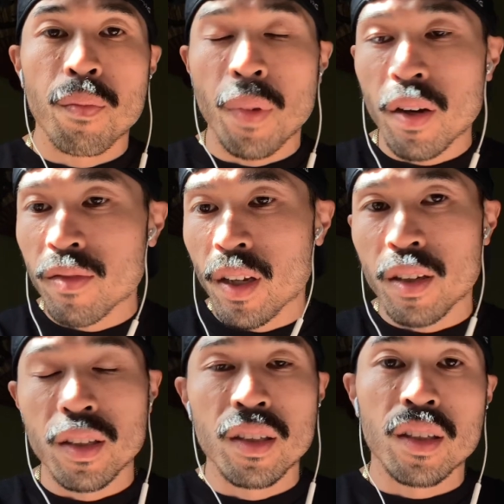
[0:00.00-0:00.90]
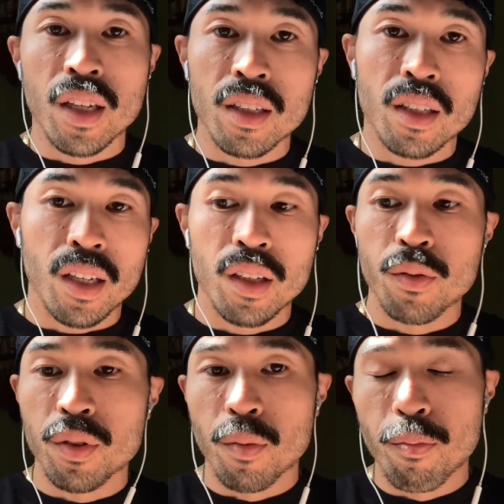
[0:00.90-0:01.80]
Puffed out his chest like he
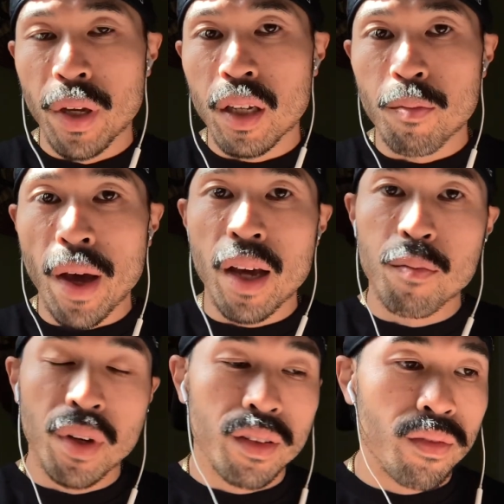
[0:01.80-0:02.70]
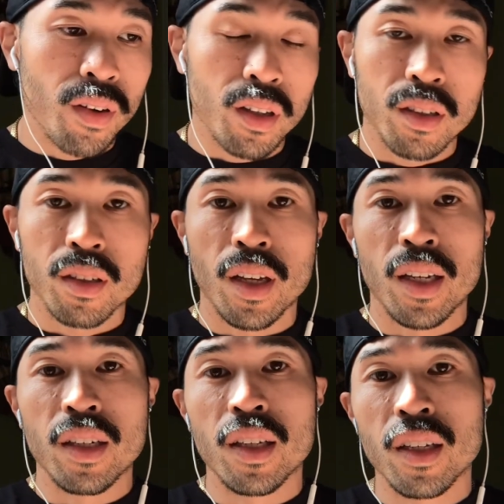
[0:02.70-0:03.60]
was a big bad motherfucker
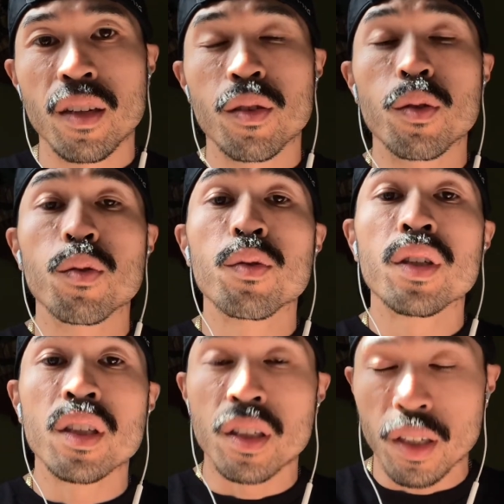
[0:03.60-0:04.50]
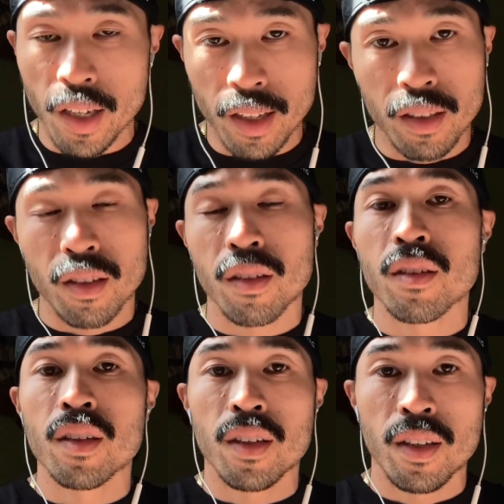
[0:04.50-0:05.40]
and didn't do shit.
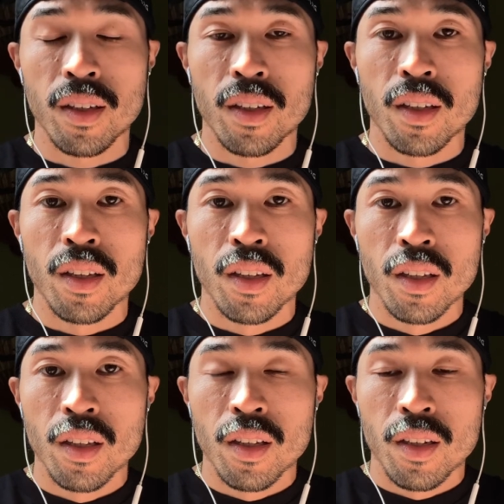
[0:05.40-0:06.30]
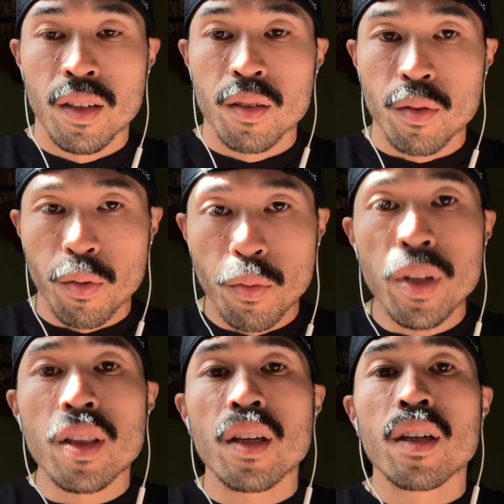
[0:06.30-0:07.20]
So the
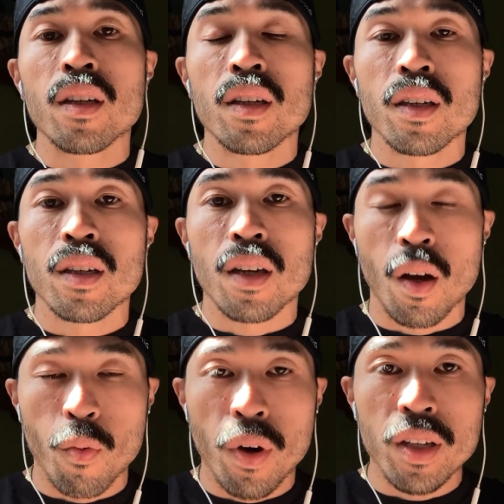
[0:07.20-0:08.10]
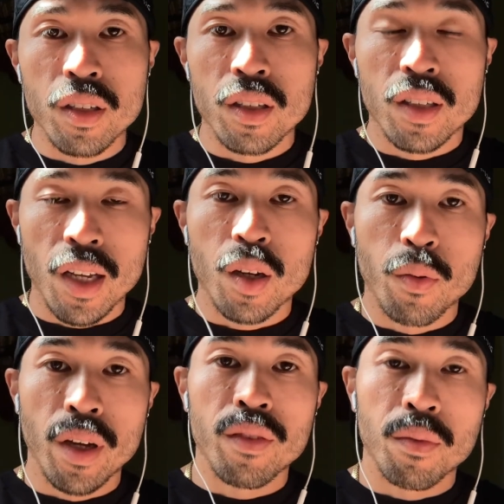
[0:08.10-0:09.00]
one thing I want you to take
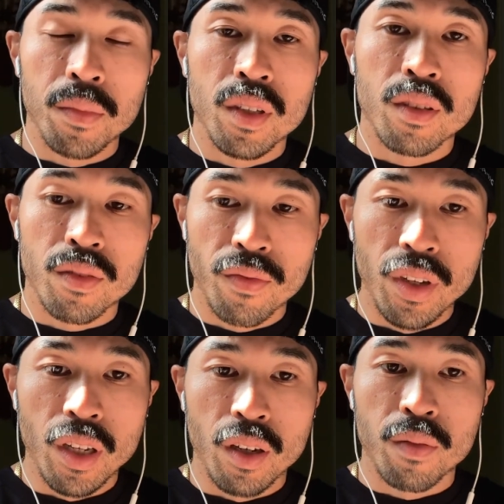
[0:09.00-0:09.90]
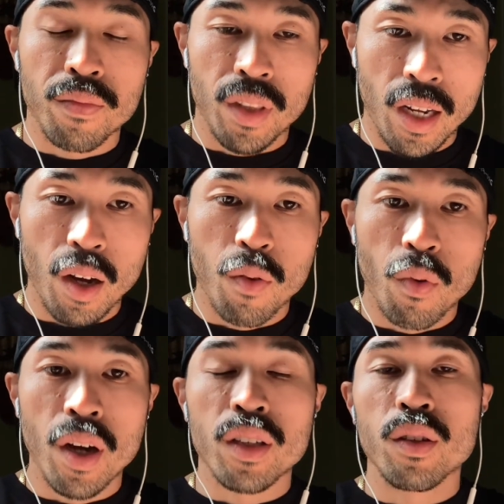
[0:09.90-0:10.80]
away from this video that I
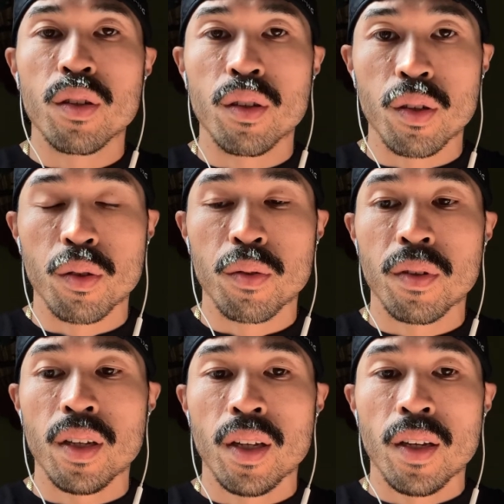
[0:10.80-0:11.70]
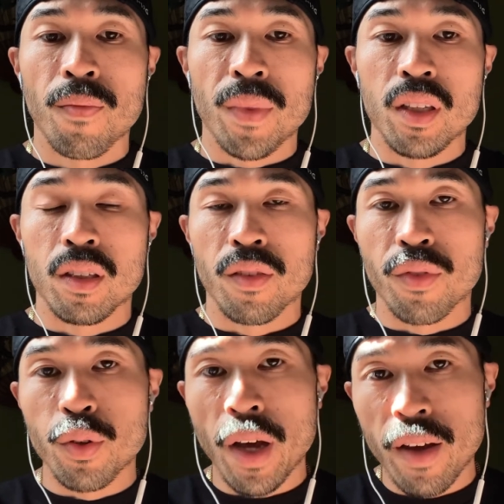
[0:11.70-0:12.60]
want you to do is if
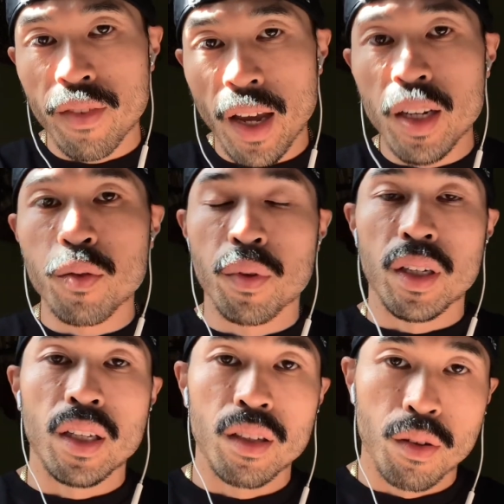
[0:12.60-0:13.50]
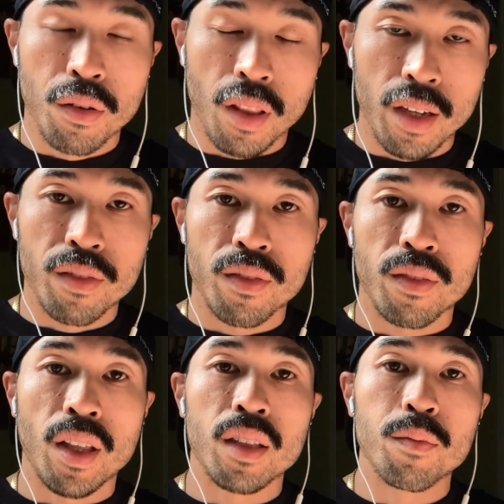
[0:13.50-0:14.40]
you have anyone in your
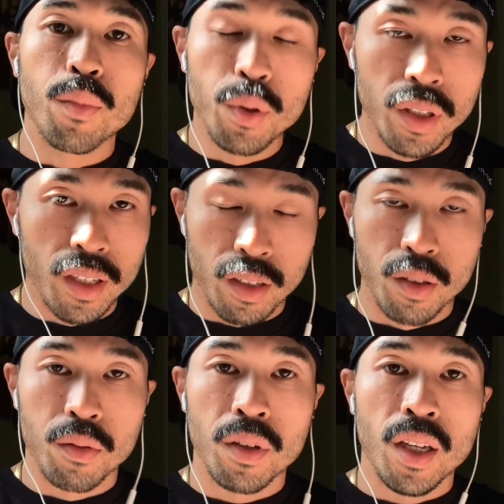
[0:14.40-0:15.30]
life that's bullying you,